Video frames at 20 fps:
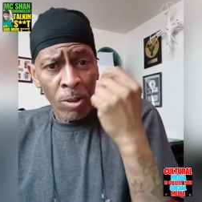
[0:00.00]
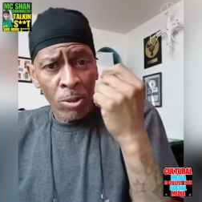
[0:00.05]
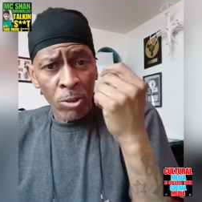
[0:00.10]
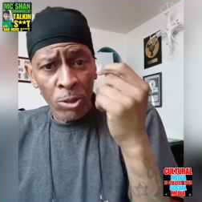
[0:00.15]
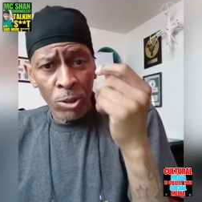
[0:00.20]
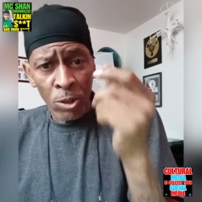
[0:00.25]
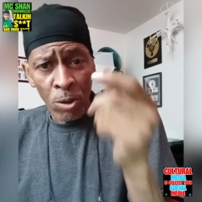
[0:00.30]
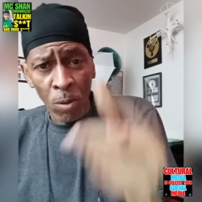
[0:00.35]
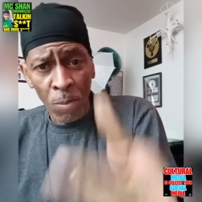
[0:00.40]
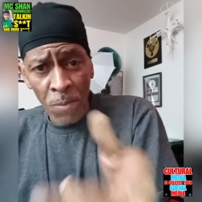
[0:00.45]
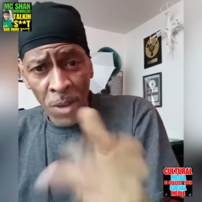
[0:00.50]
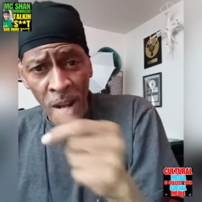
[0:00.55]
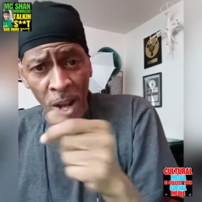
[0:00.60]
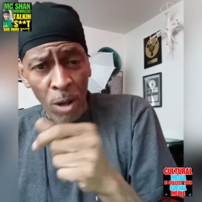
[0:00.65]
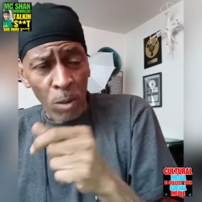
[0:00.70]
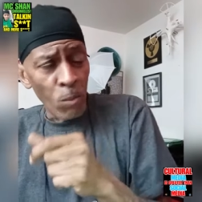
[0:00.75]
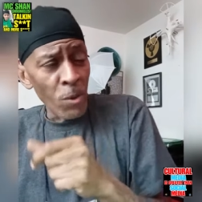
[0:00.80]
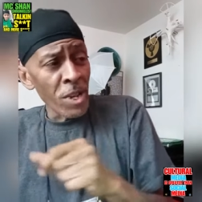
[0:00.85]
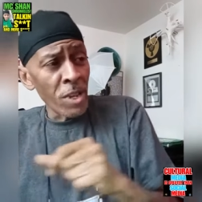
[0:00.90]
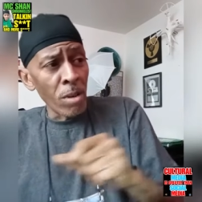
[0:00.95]
So
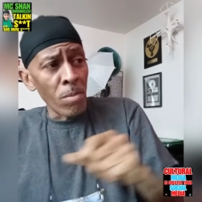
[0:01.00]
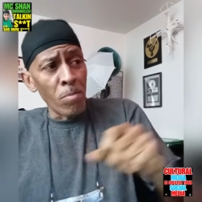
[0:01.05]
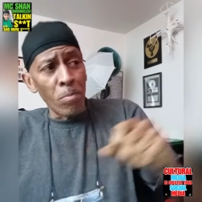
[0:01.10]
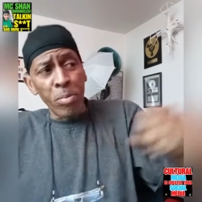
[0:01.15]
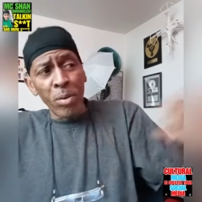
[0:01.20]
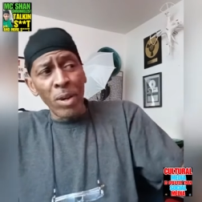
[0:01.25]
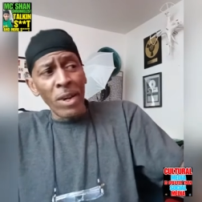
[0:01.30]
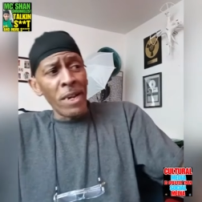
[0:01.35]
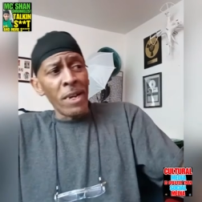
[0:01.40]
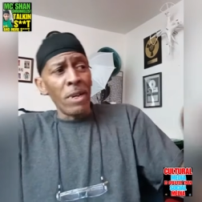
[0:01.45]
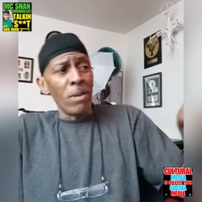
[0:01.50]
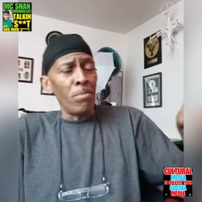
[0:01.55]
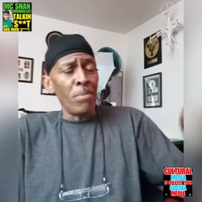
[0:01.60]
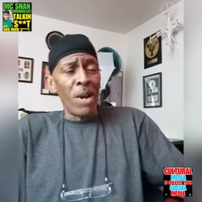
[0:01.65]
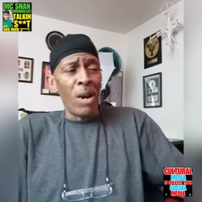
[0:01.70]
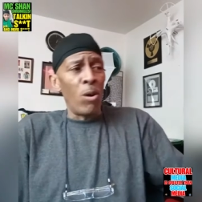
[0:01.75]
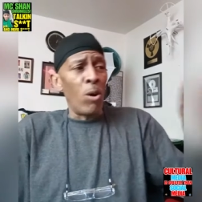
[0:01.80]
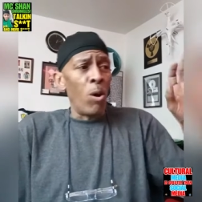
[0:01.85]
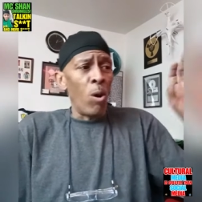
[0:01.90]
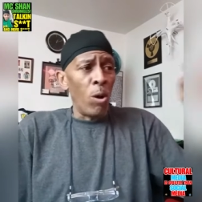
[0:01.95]
now, we complain
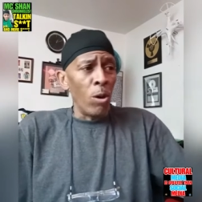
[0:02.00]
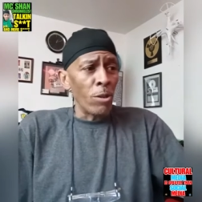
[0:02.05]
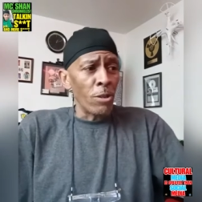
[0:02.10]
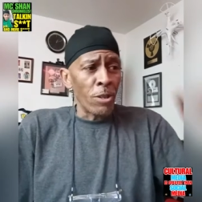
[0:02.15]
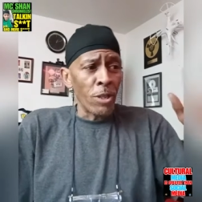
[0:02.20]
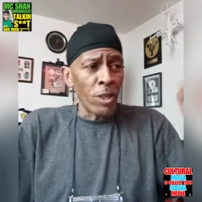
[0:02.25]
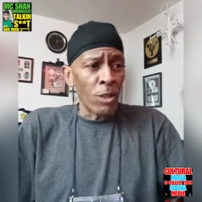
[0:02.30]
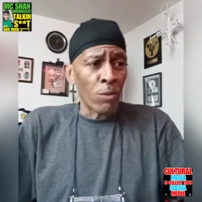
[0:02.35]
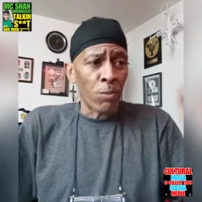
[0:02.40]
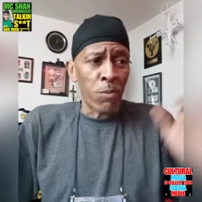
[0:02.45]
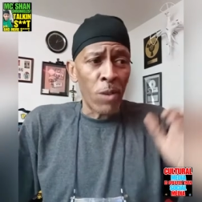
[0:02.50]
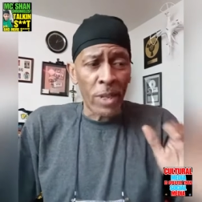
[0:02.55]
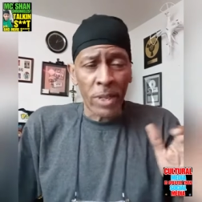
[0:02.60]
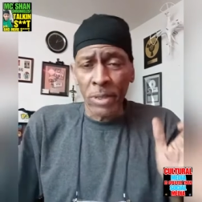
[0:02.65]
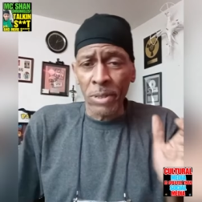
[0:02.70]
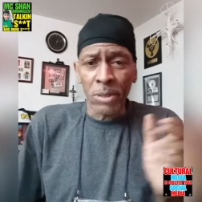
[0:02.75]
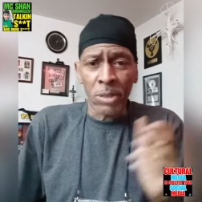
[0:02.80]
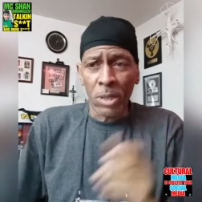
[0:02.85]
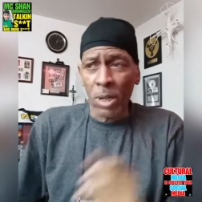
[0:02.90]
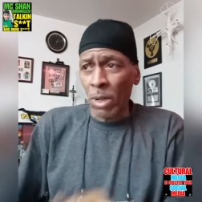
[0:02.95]
about all of these
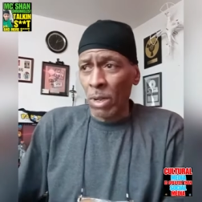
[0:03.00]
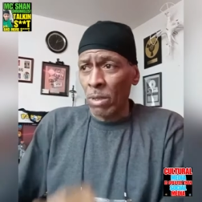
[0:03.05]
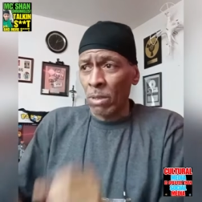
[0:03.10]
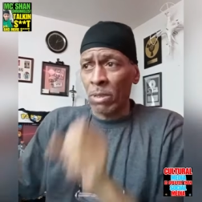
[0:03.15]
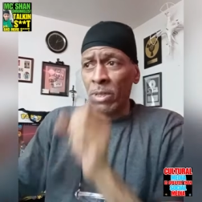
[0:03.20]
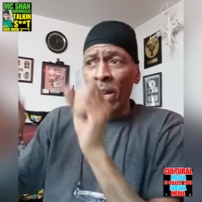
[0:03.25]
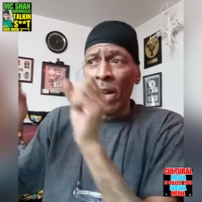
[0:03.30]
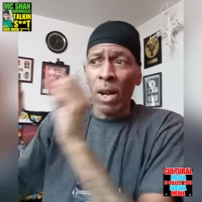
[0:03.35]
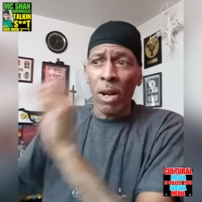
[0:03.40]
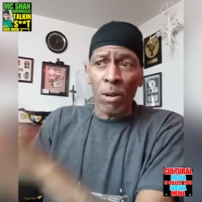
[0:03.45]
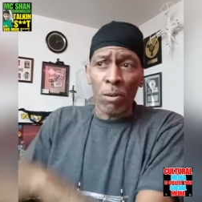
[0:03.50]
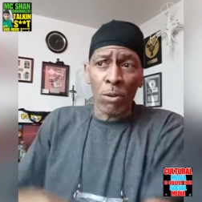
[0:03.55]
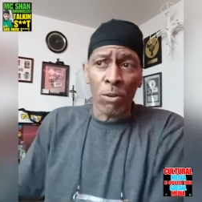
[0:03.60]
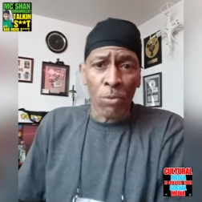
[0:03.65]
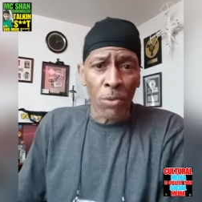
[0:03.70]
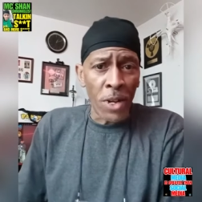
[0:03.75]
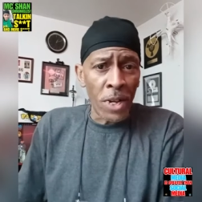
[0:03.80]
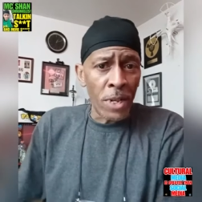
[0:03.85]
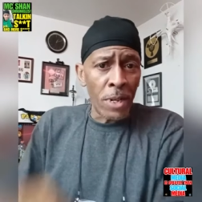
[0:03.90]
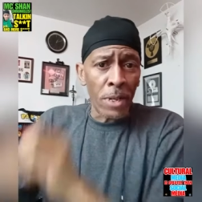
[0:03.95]
records that are
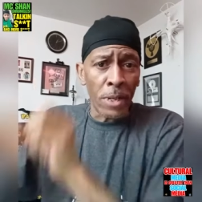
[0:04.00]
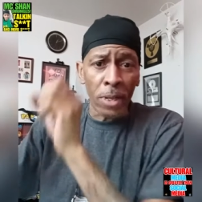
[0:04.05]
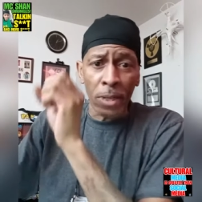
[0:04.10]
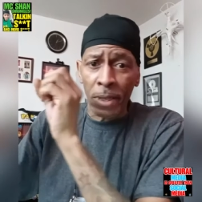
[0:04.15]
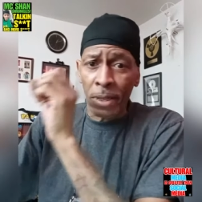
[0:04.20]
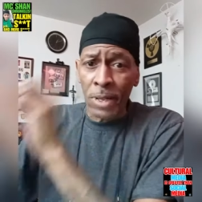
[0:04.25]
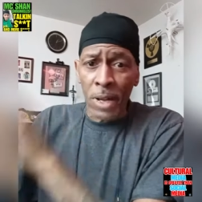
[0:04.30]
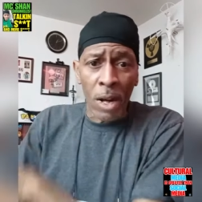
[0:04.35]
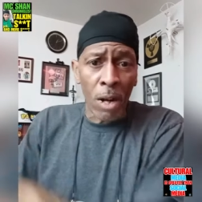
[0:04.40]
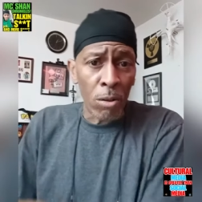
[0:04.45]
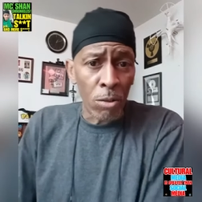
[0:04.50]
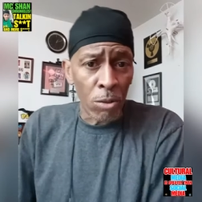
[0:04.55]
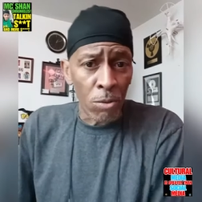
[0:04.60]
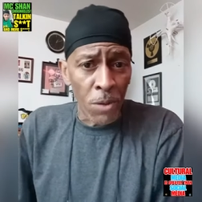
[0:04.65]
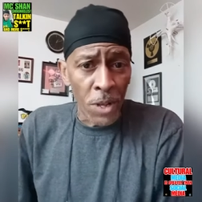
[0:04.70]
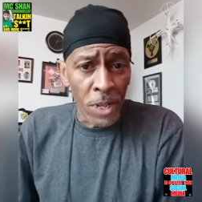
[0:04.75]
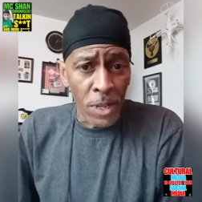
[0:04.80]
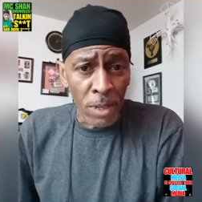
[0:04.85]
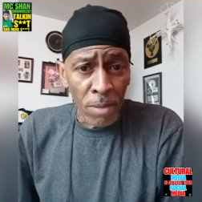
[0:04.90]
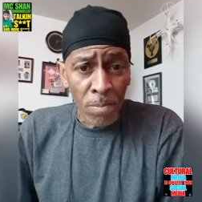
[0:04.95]
downgrading and
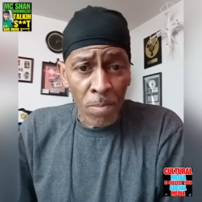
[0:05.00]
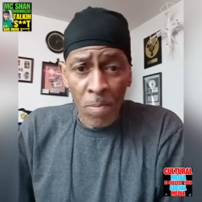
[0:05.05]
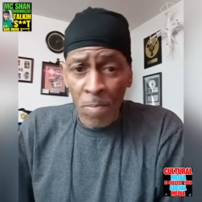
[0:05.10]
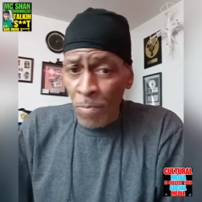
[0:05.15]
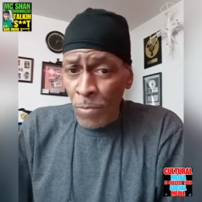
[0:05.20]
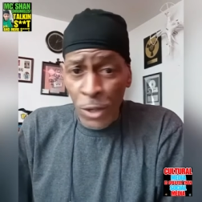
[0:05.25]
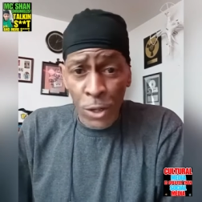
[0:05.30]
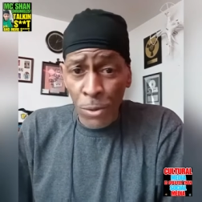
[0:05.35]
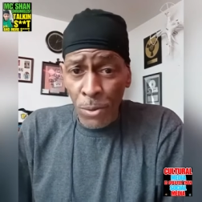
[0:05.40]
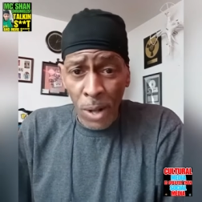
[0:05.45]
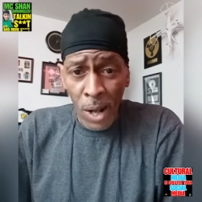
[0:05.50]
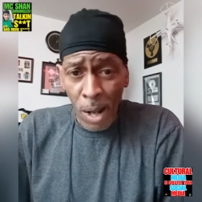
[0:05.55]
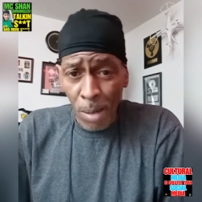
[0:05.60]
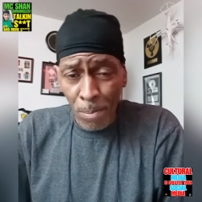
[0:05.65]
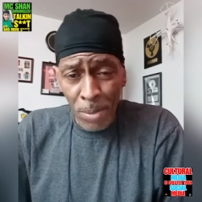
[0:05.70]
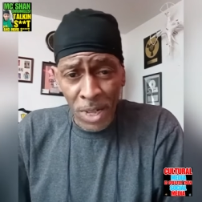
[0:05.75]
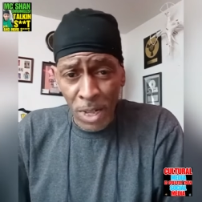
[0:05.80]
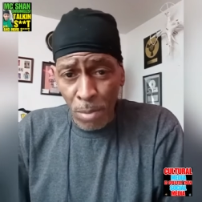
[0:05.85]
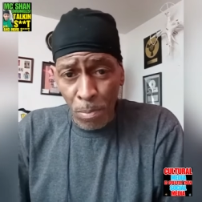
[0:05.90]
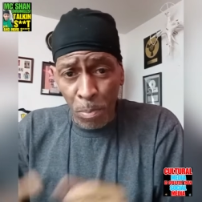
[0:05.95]
downgrading. You know how
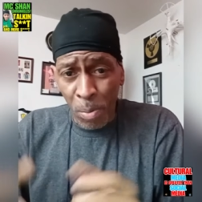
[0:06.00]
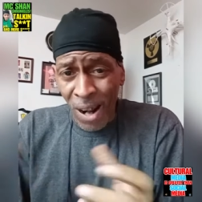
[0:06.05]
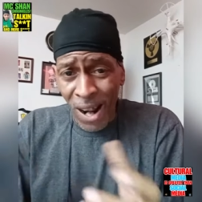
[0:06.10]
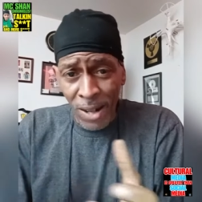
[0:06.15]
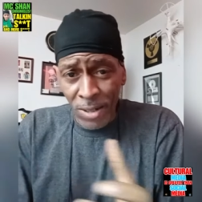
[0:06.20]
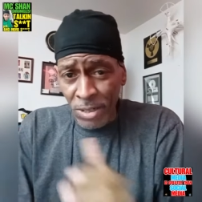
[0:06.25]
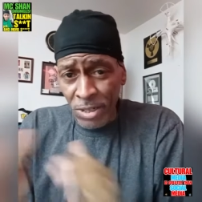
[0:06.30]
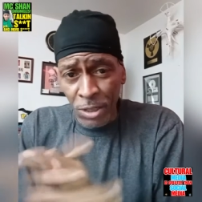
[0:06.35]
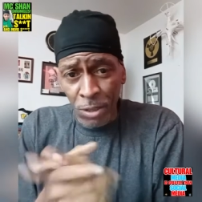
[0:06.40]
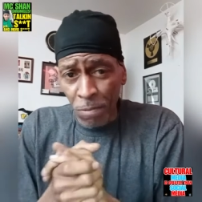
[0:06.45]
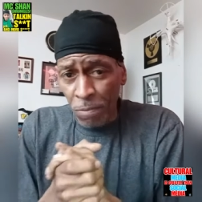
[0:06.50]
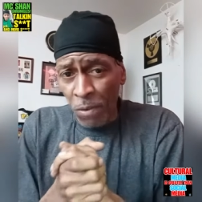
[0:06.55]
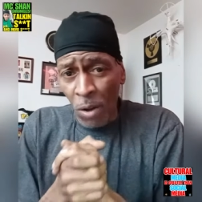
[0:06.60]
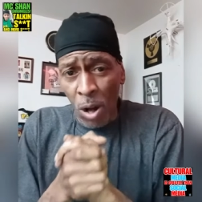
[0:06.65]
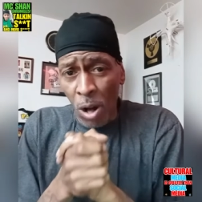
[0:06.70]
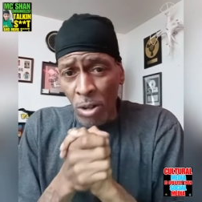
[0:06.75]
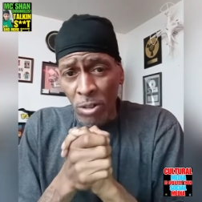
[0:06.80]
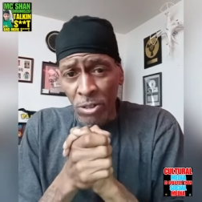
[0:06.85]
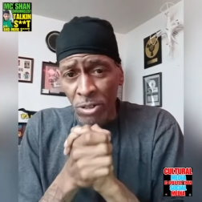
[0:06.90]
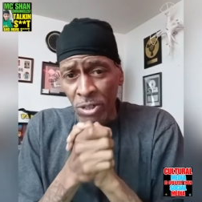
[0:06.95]
many positive
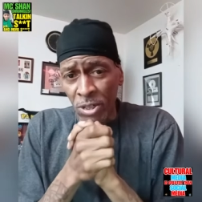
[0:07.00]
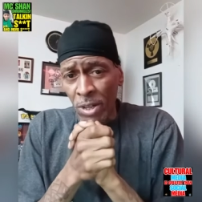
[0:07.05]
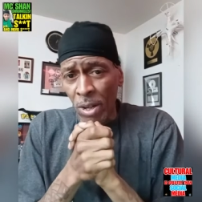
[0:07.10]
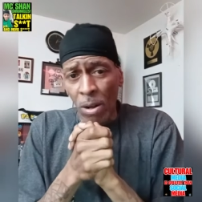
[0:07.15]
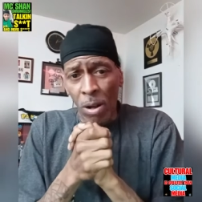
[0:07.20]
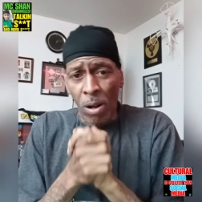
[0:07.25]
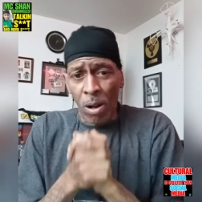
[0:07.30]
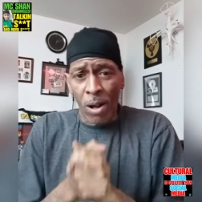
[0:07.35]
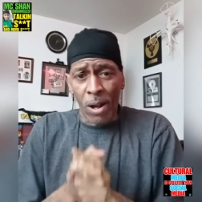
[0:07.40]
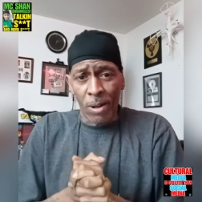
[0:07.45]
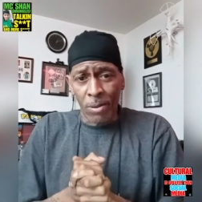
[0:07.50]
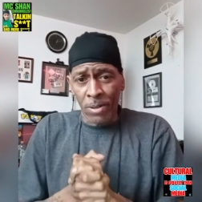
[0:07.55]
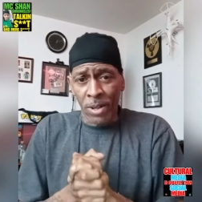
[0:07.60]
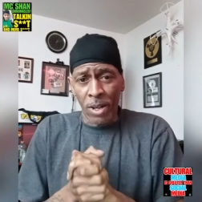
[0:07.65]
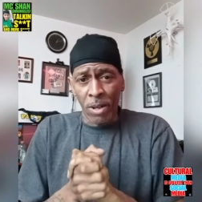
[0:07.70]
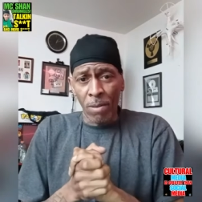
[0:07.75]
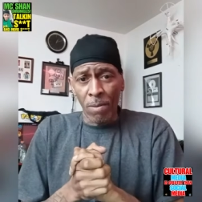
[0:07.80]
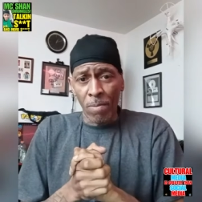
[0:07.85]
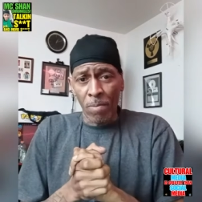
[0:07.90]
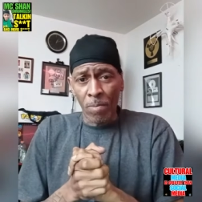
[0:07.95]
artists there are out
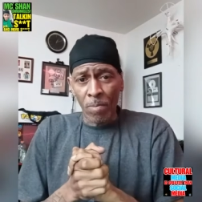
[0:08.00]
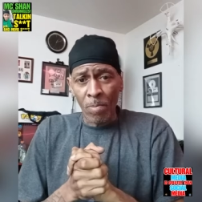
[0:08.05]
here?